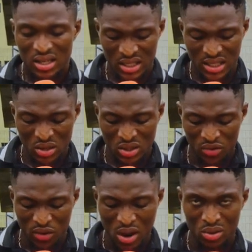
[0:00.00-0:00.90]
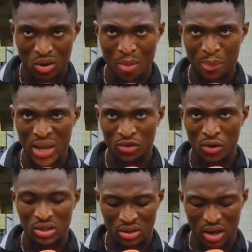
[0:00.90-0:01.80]
Details is found on page
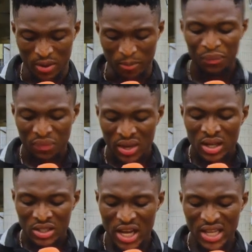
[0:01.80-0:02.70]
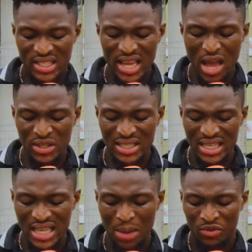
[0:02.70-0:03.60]
43. "JTF
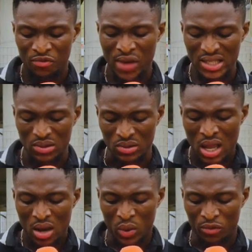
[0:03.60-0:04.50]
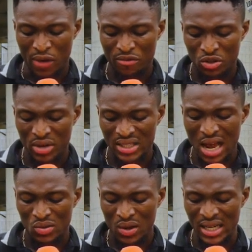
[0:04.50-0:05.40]
intercepts vessels with
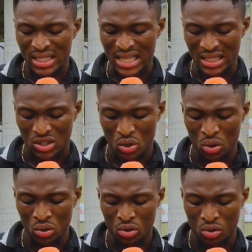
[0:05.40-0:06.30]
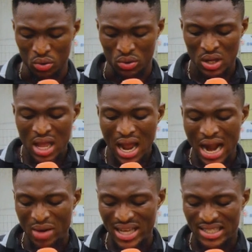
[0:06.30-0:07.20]
500,000 liters, stolen crude,
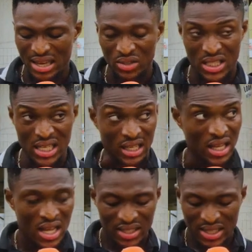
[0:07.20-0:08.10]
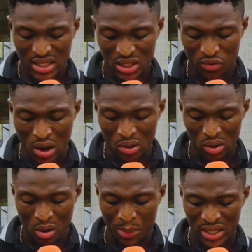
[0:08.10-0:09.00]
arrest 17. Details is found
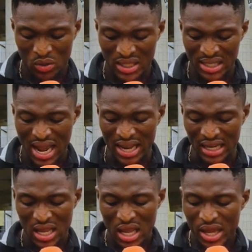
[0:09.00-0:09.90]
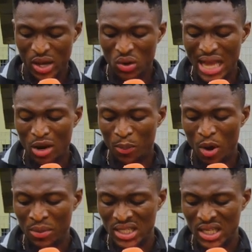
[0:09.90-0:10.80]
on page 29. "Ighodalo
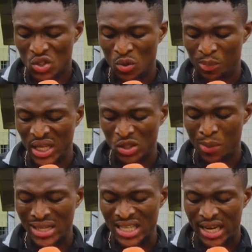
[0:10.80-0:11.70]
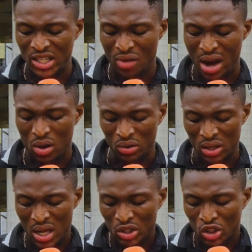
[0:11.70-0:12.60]
promises to beat Obaseki's record.
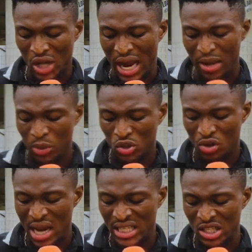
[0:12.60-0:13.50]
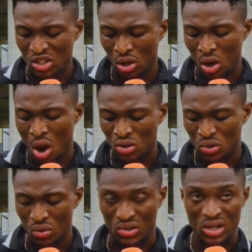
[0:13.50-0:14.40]
Shaibu threatens
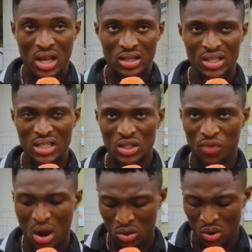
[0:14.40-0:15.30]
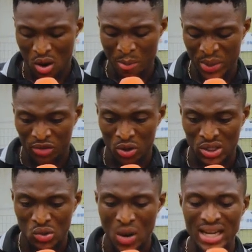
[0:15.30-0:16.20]
lawsuit." Details is found on page
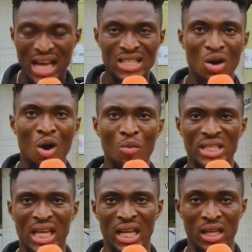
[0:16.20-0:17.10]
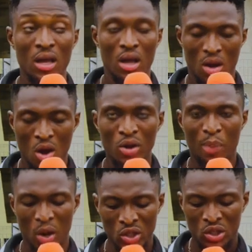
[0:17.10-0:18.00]
42, and that's all we'll be taking on the
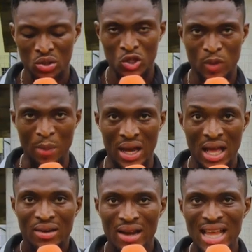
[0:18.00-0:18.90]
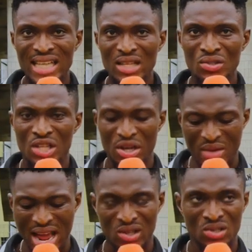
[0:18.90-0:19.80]
Punch newspaper. Now let's get to see the
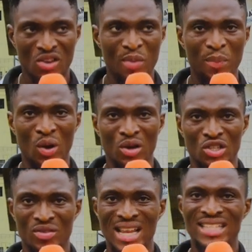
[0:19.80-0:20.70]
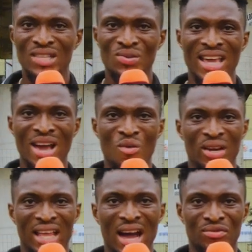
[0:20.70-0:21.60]
reactions of people on the street. Let's get to hear
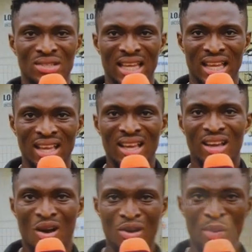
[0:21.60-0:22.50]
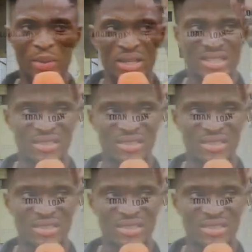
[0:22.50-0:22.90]
what they have to say on the papers.